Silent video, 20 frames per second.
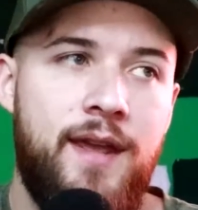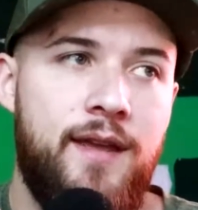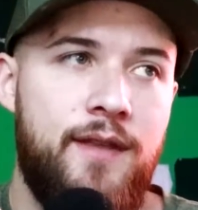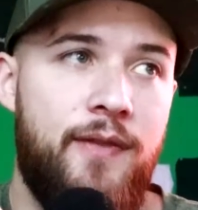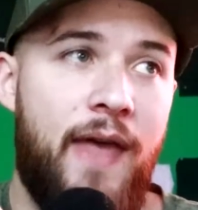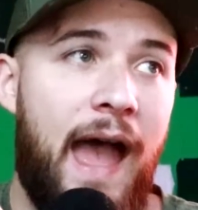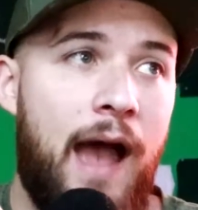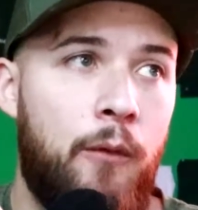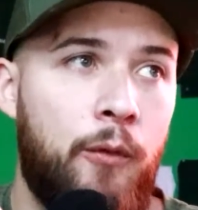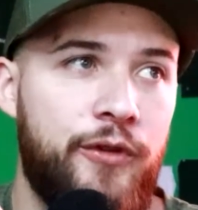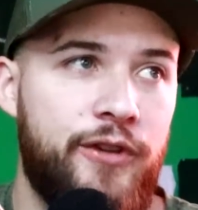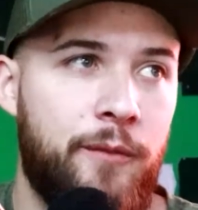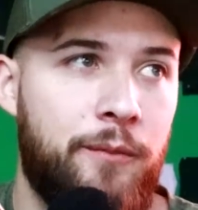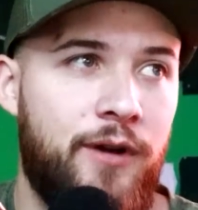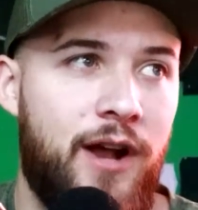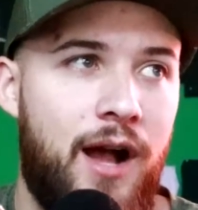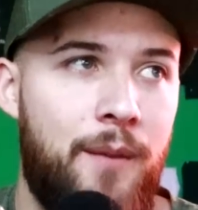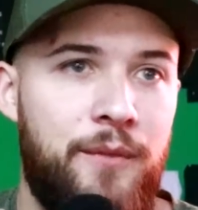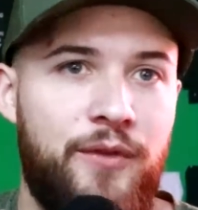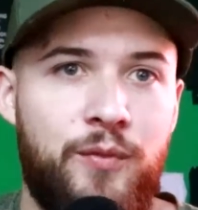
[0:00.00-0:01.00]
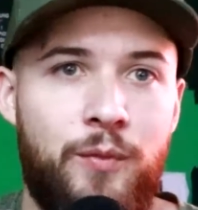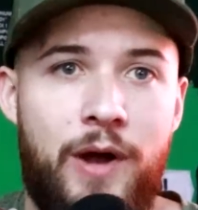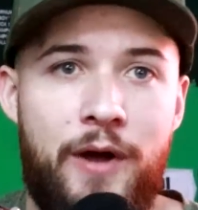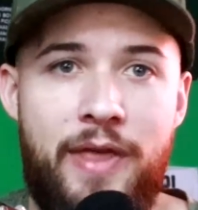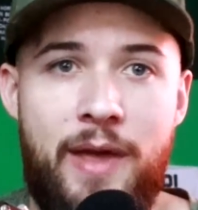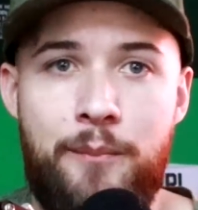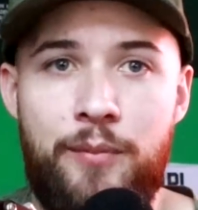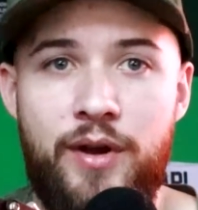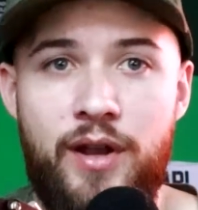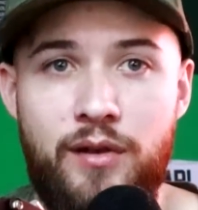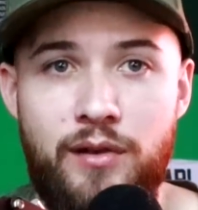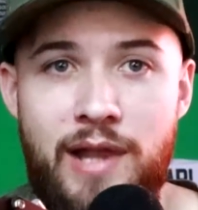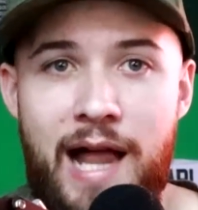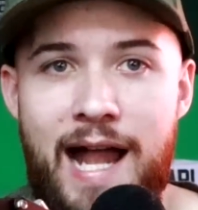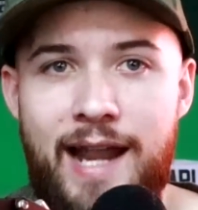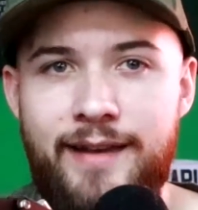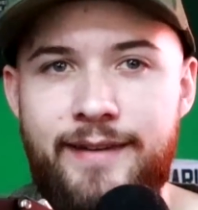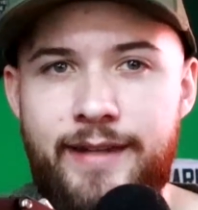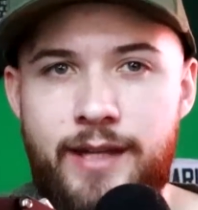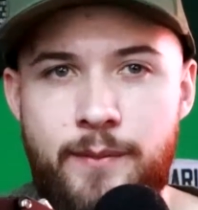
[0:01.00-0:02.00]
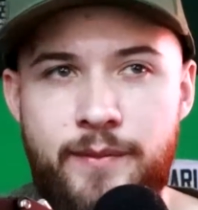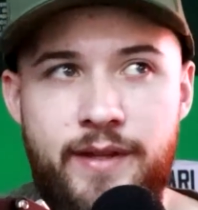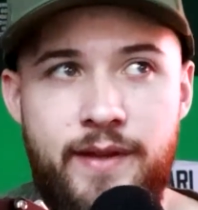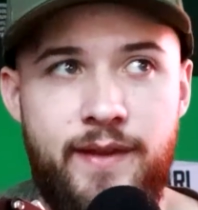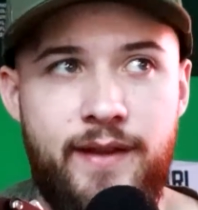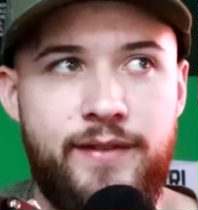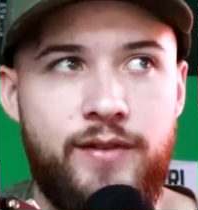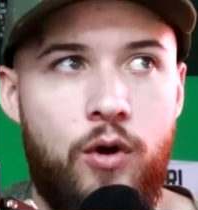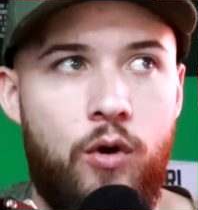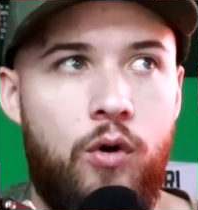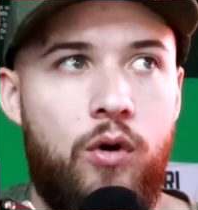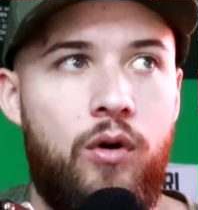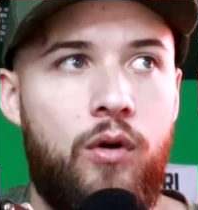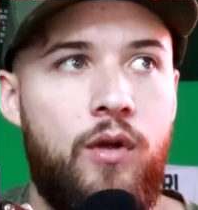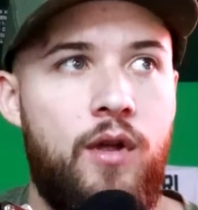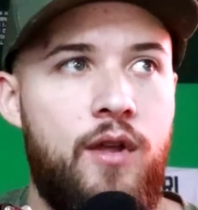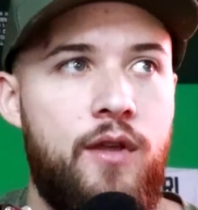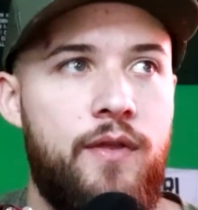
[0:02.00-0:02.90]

That was a problem as well. That put a lot of teams in this hole